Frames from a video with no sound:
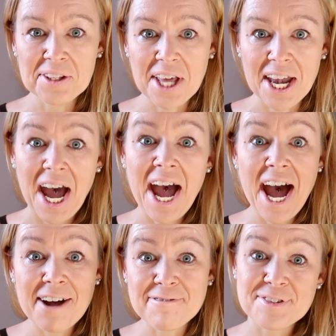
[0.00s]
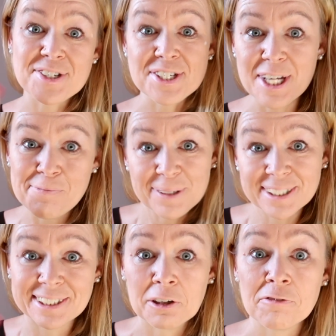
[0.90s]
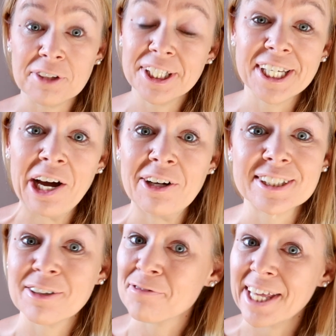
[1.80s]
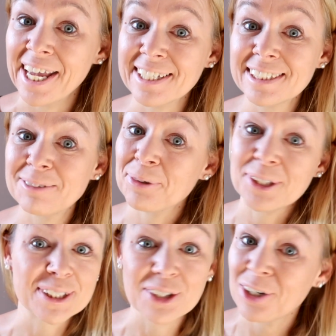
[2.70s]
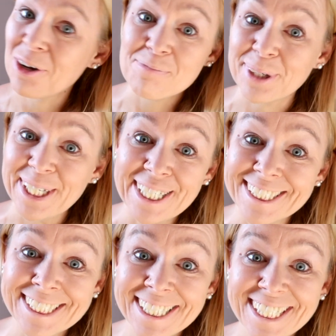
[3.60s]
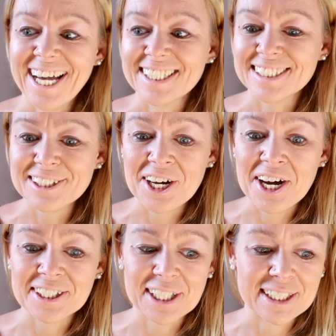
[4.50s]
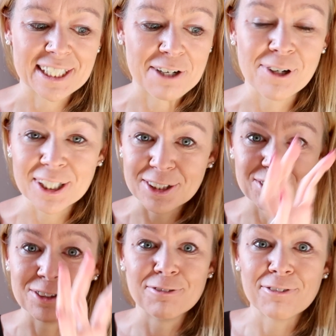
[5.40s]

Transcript: that I have snippets of videos of things, but it's not complete and it's not as I wanted to